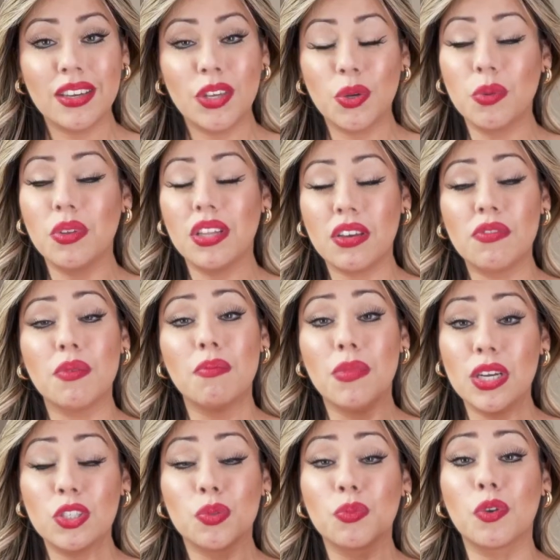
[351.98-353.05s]
you will live a
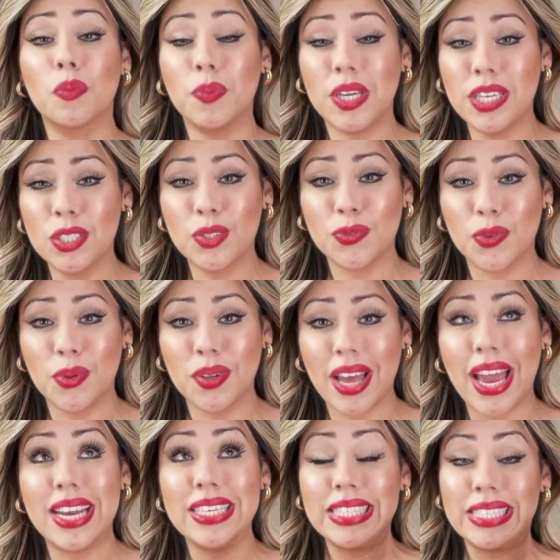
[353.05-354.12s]
much more peaceful
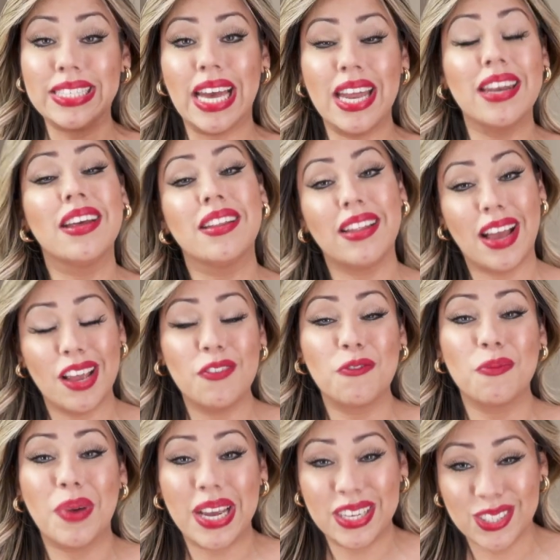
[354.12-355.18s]
and zen life
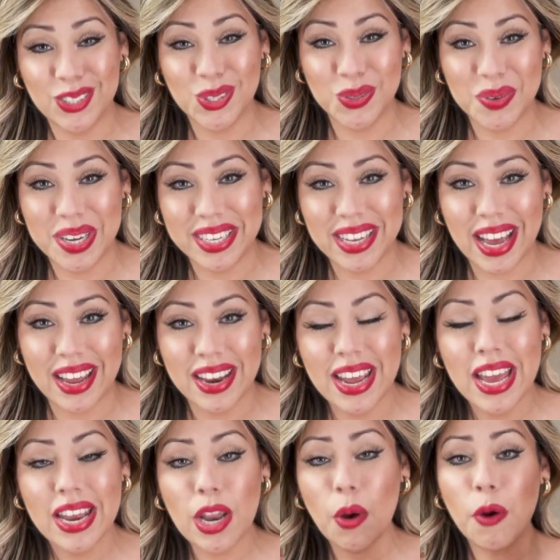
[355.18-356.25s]
by doing that.
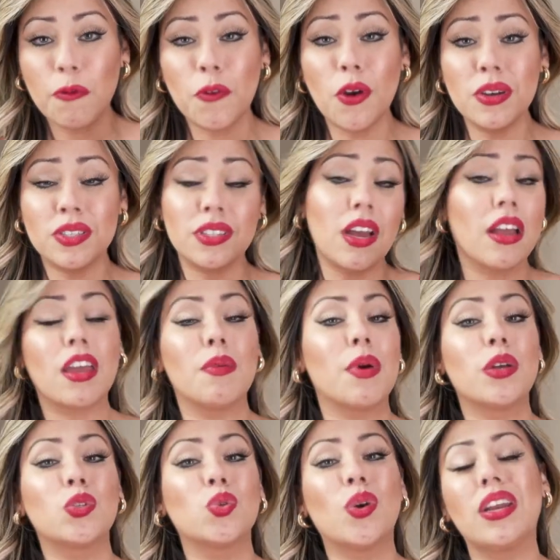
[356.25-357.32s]
Now, of course, talking
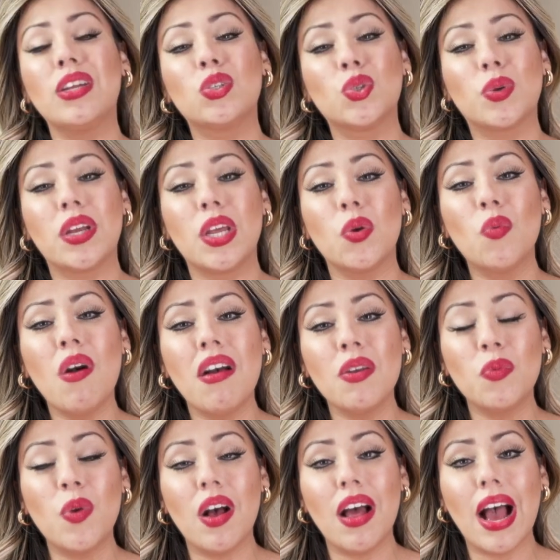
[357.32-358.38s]
about
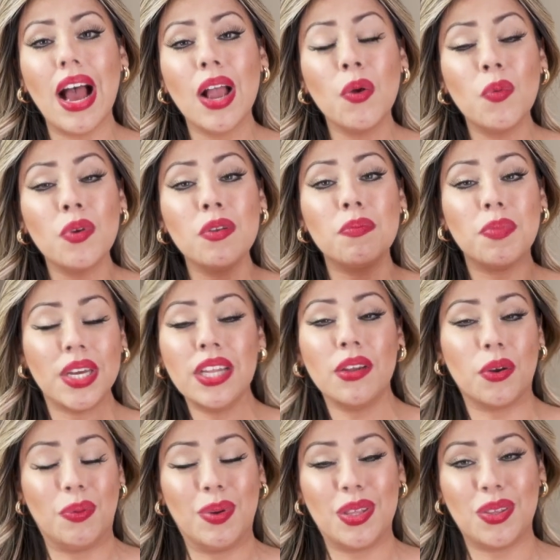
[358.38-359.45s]
2021, well, I want to be
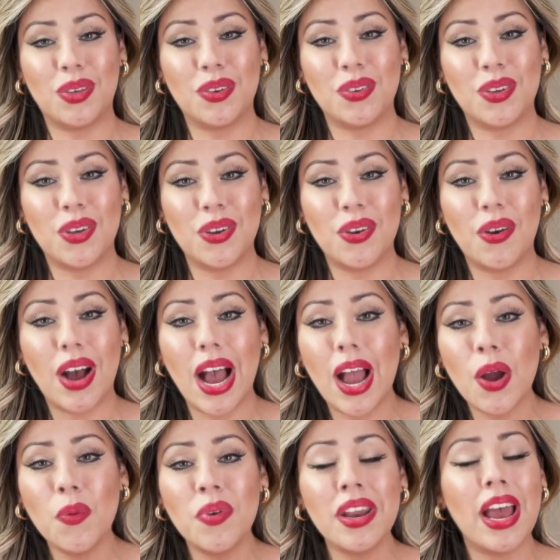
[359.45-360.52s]
there with you.
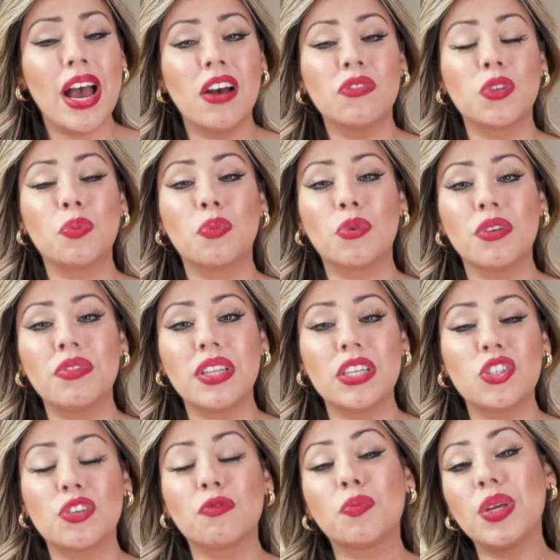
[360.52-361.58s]
I want to have the
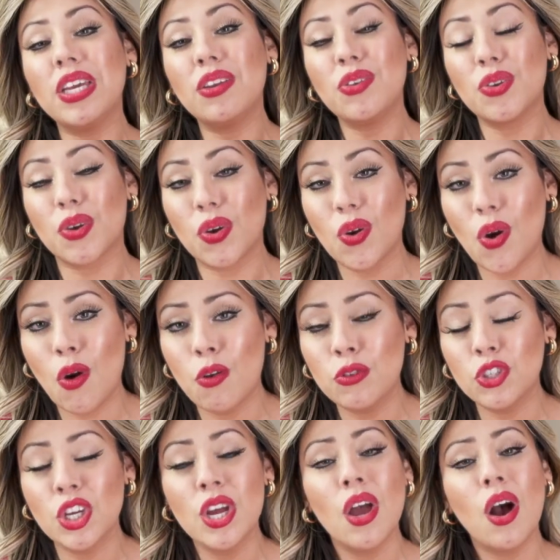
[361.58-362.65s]
privilege of being your
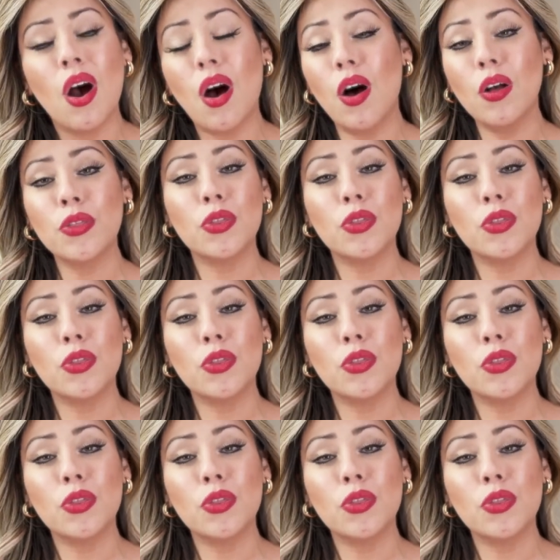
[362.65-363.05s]
coach all